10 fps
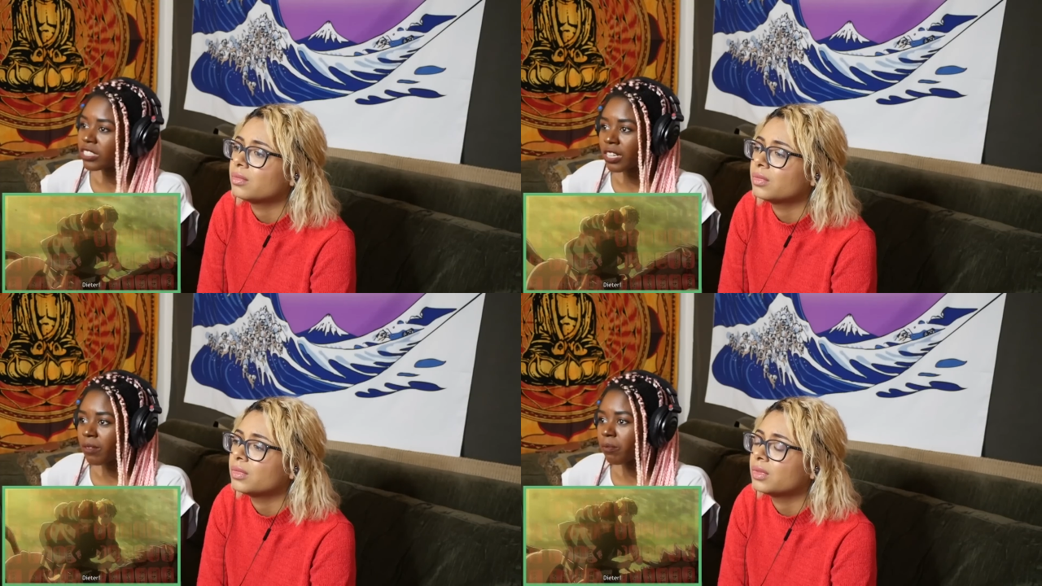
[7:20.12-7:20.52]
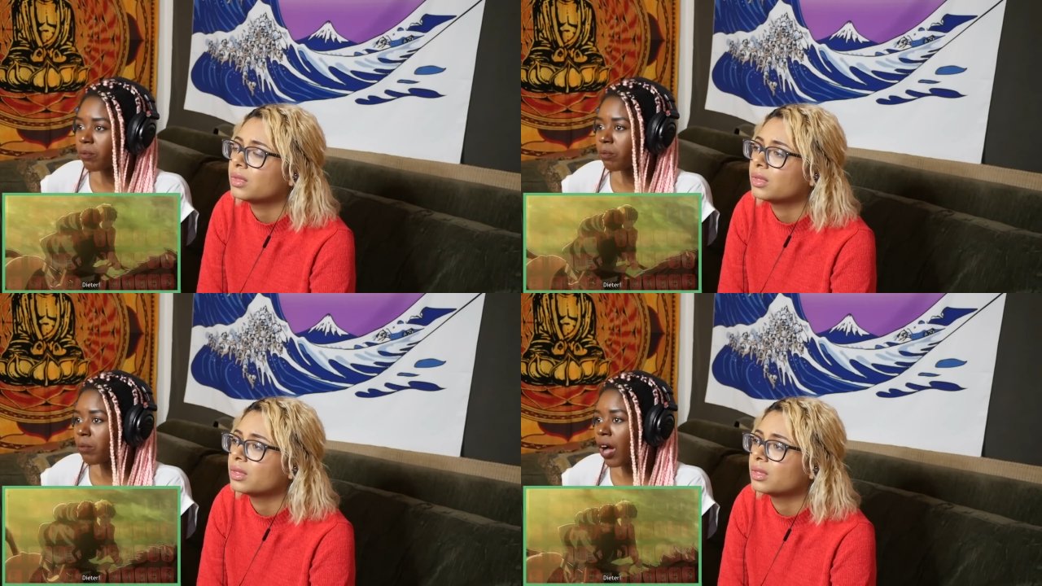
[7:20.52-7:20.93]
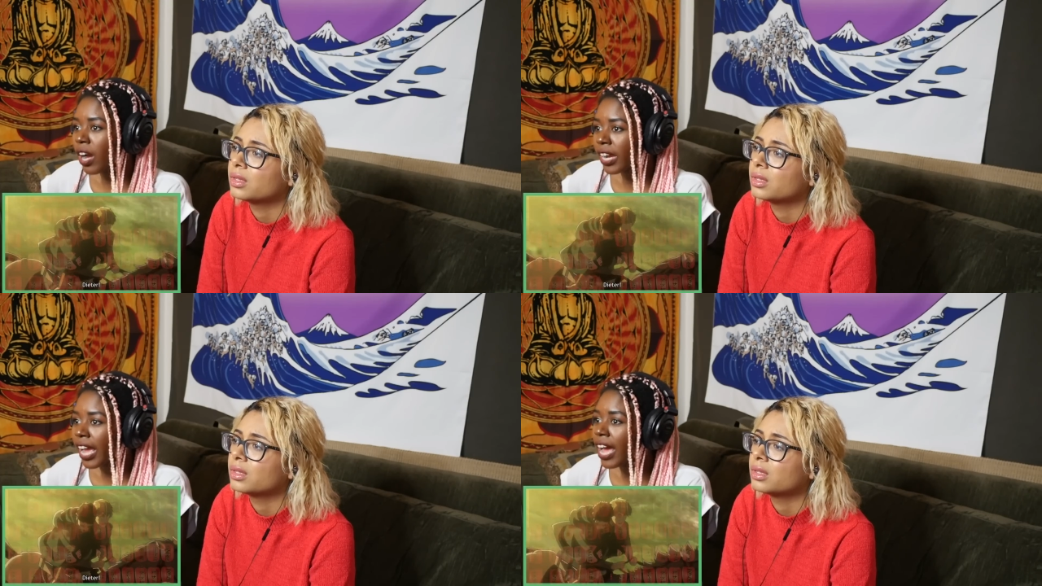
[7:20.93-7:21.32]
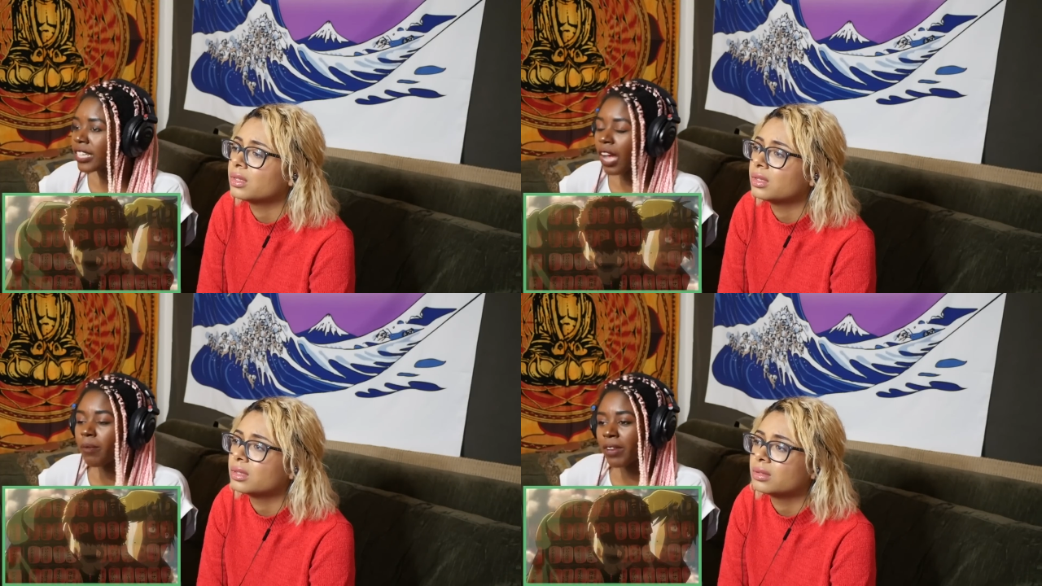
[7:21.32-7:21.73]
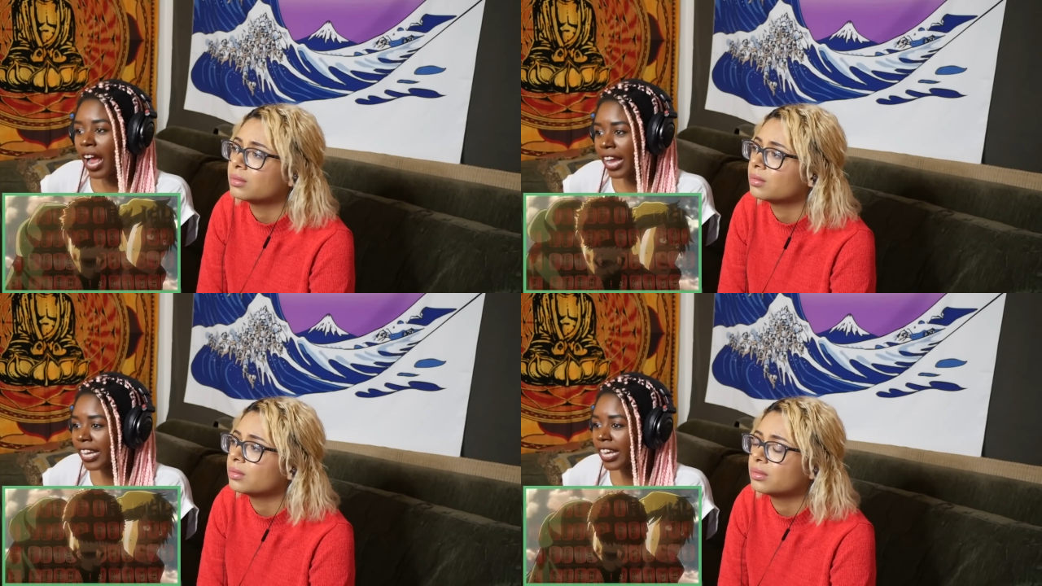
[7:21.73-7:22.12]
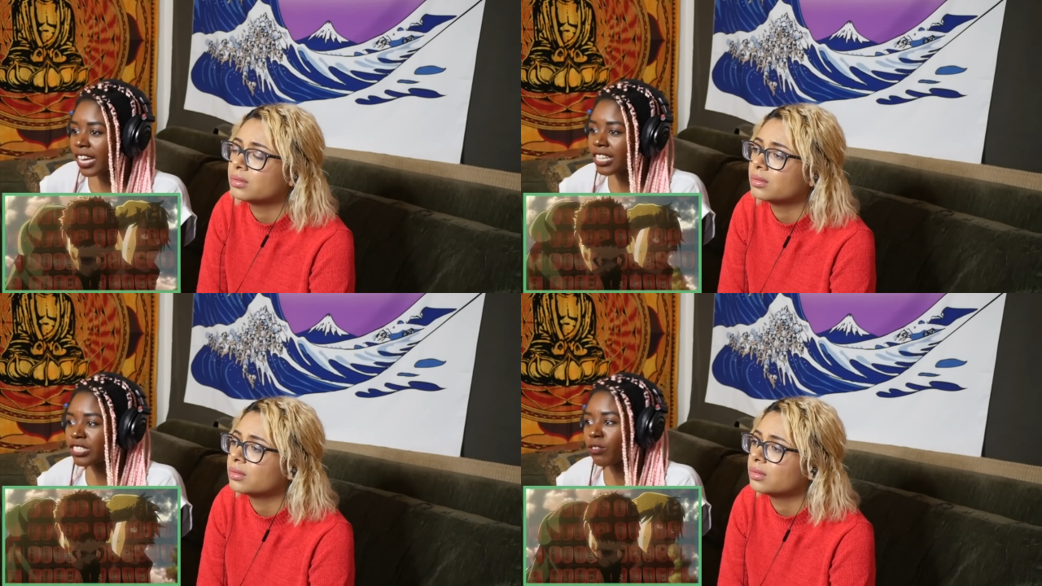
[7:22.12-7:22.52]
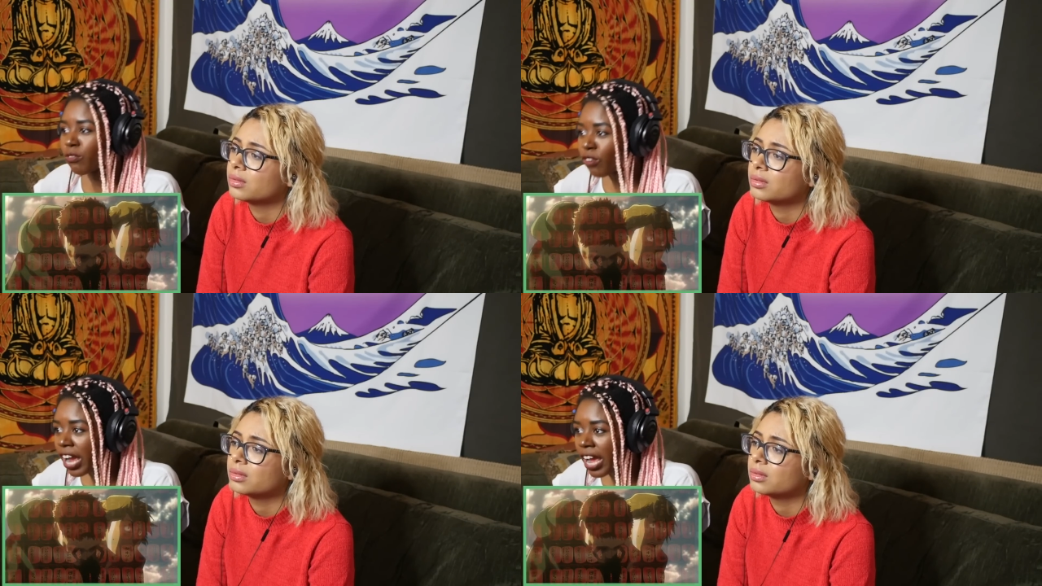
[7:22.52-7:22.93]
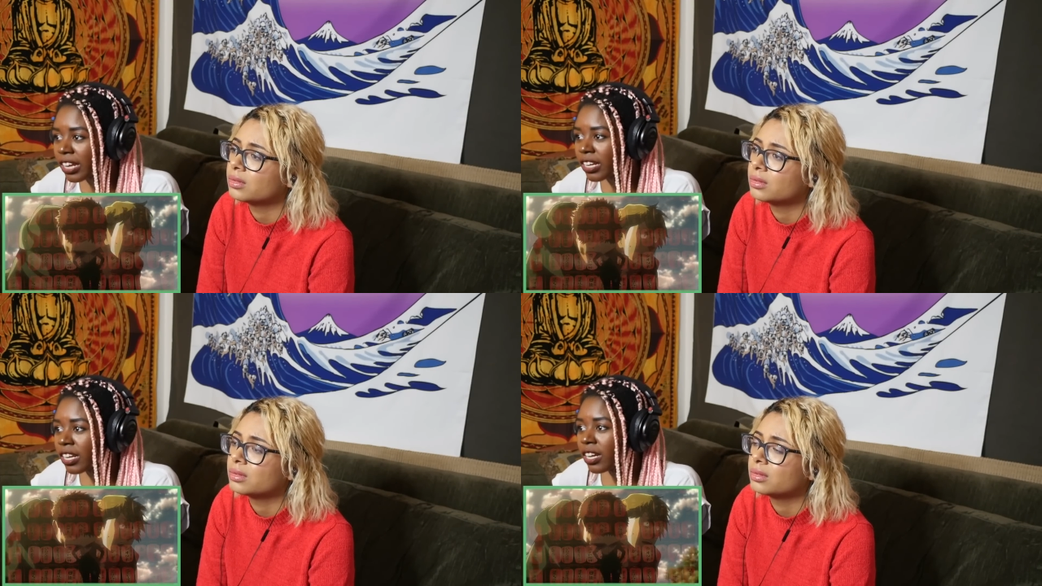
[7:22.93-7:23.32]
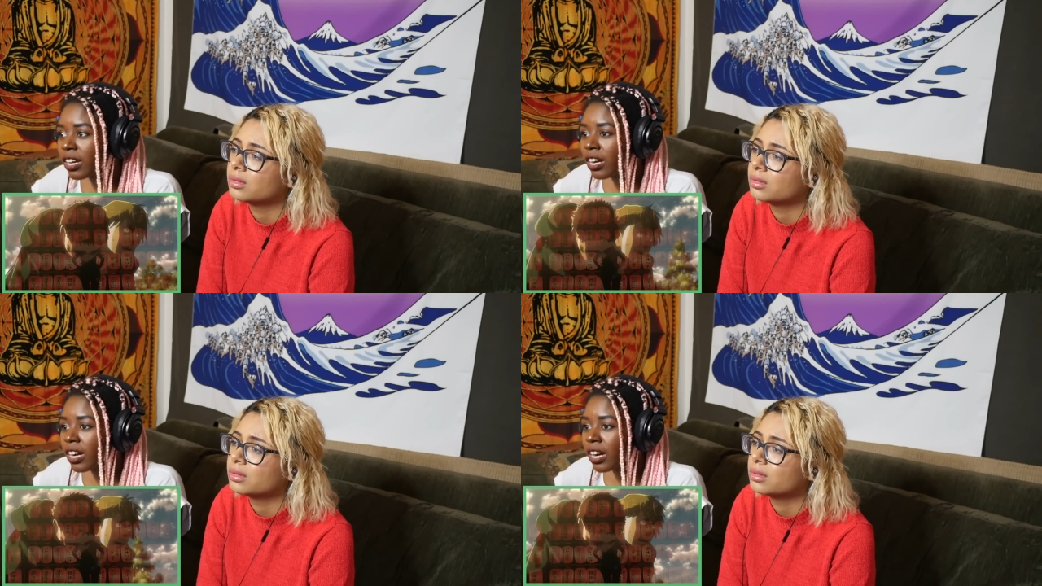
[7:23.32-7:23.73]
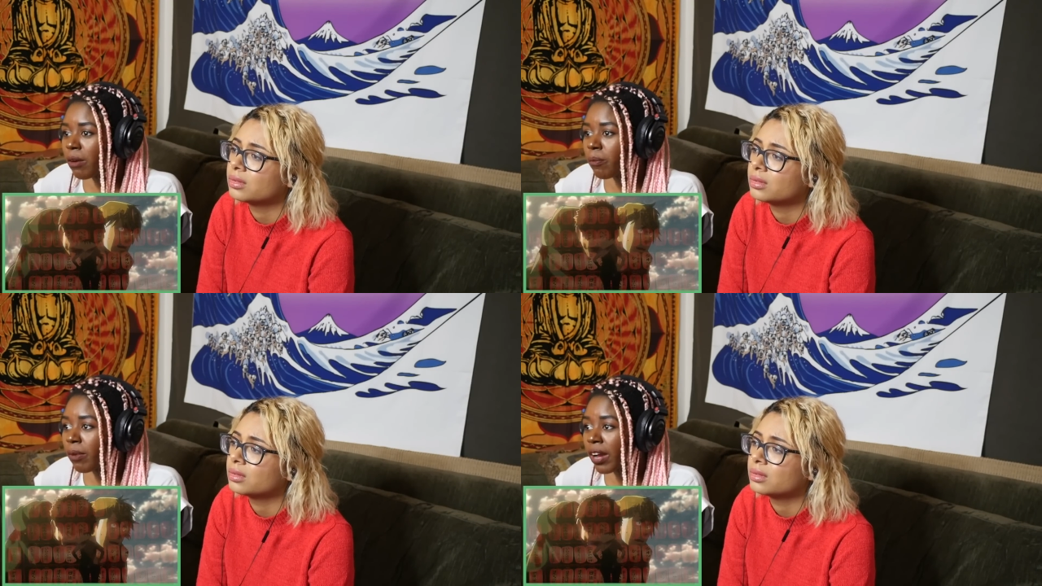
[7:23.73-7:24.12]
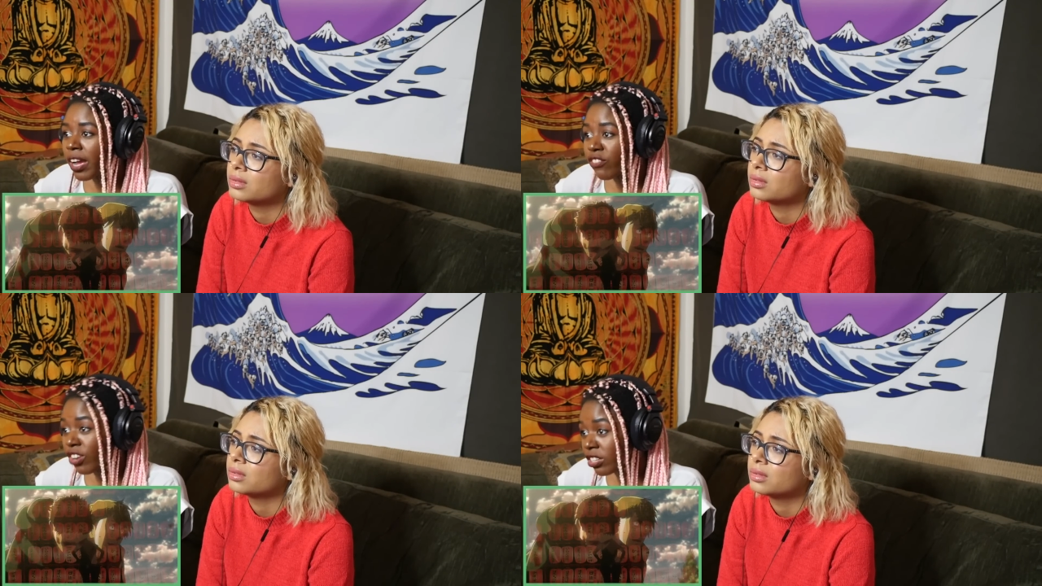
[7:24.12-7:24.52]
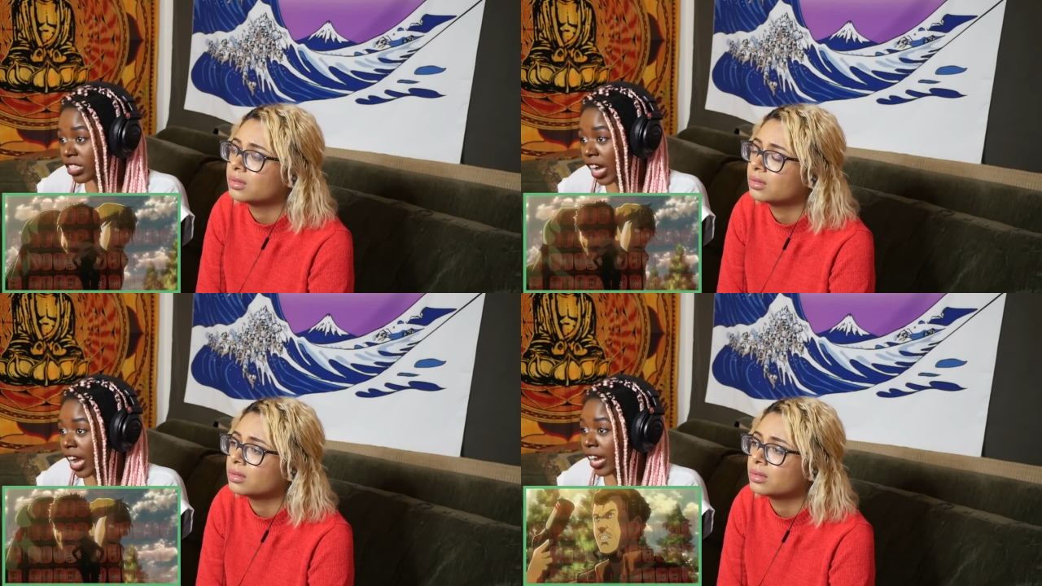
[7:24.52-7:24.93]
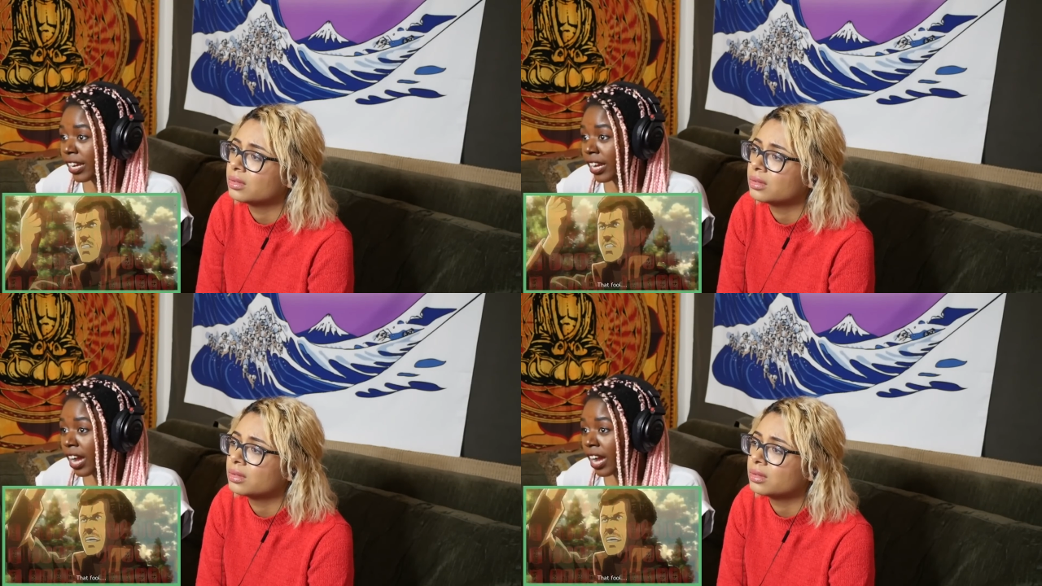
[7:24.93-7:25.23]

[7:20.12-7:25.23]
Speaker 1: some punk ass. I mean, I get it. It's your friend, but if y'all die,